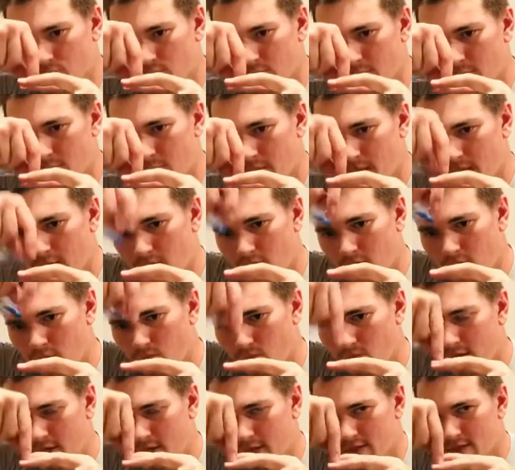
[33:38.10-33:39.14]
them down
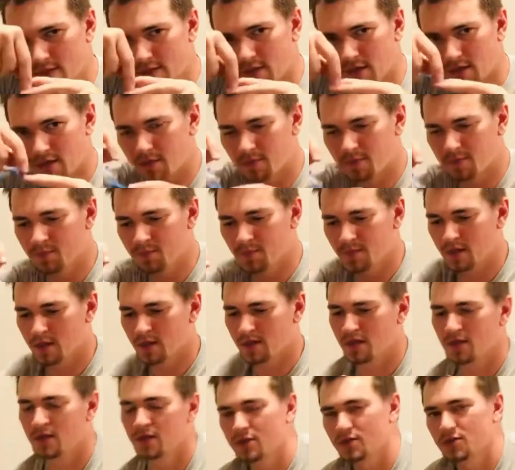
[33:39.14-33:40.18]
one at a time.
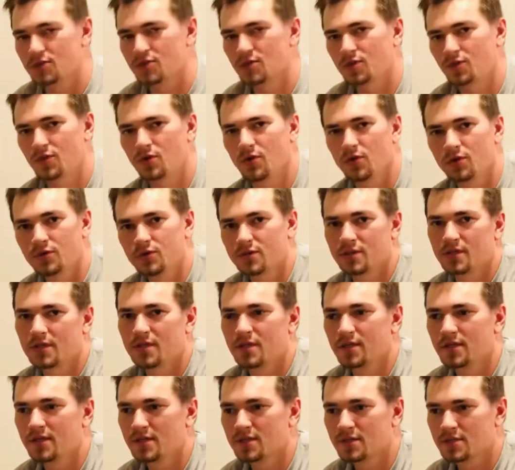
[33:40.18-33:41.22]
So those
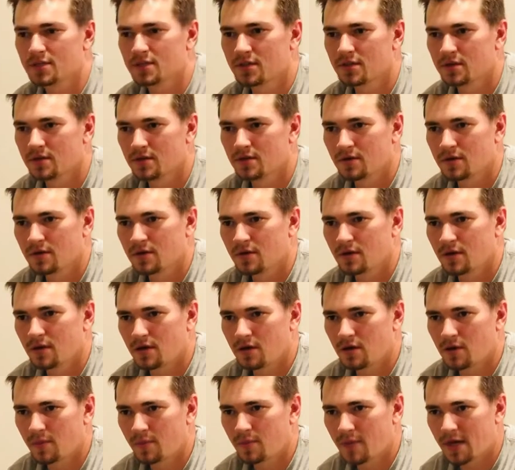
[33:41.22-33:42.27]
things,
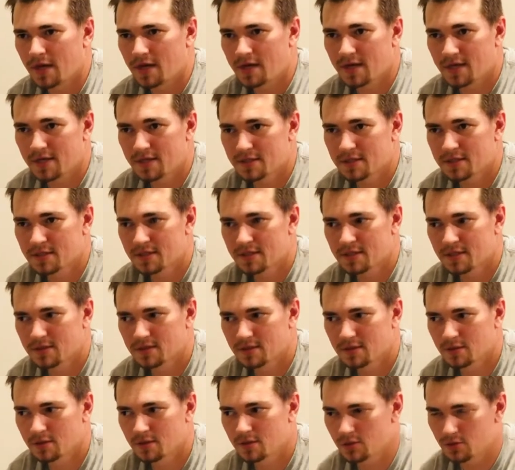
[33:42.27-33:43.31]
um, I guess,
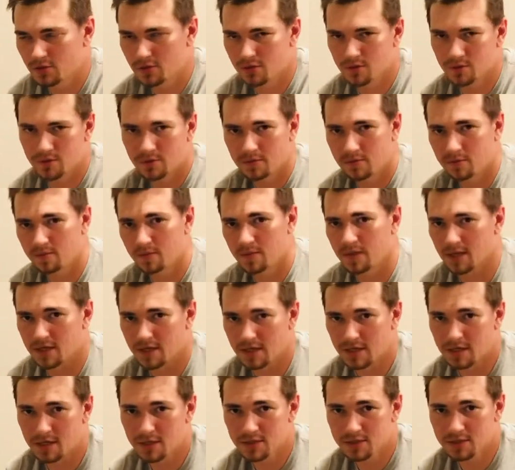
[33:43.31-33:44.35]
due to the
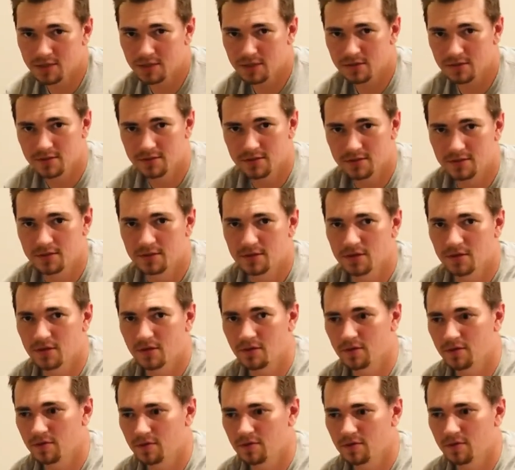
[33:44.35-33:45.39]
conditions
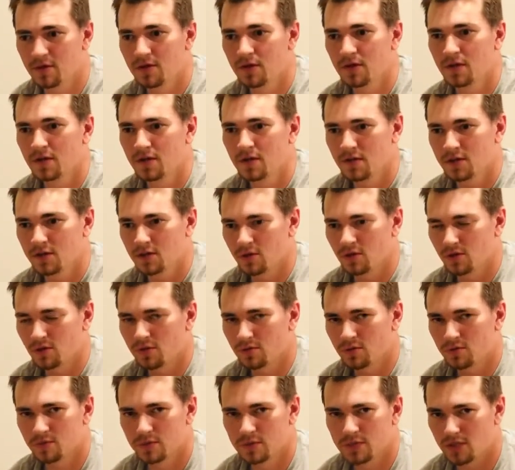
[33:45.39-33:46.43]
of, you
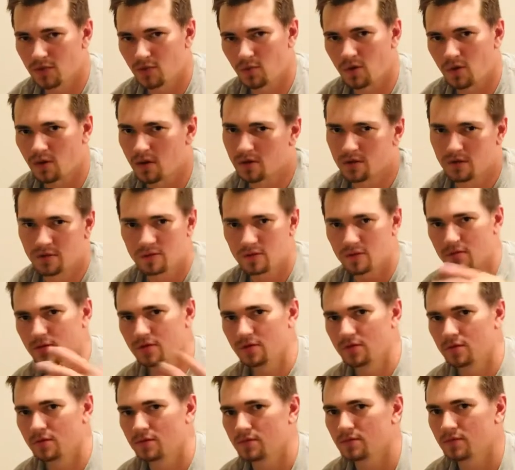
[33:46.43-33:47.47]
know,
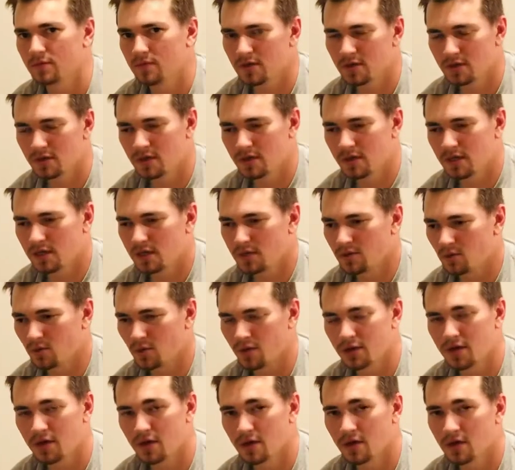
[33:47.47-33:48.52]
seawater and
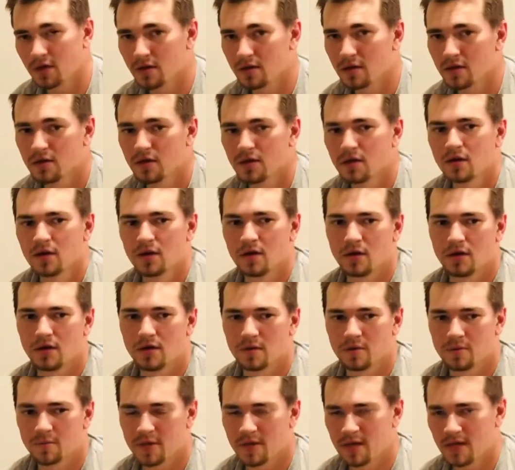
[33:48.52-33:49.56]
whatnot,
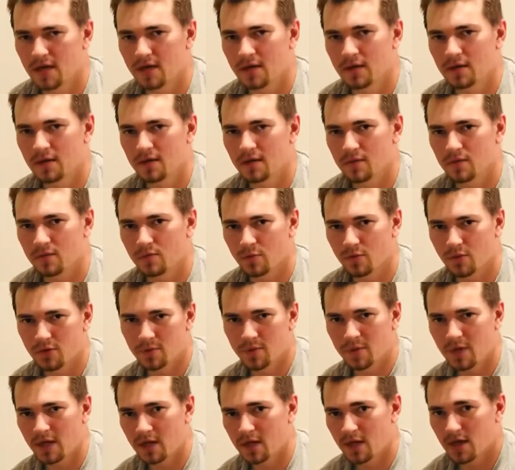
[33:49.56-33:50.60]
um, they get pretty
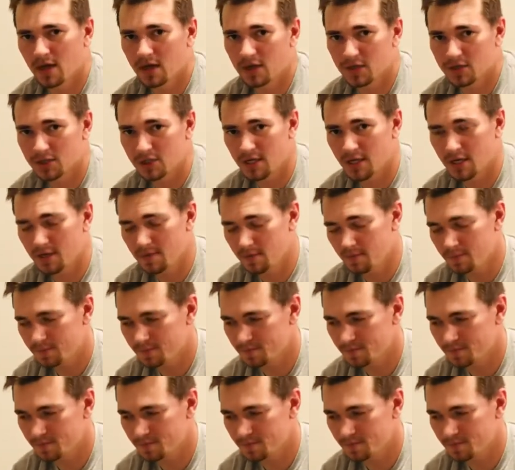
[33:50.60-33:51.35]
bent out of shape,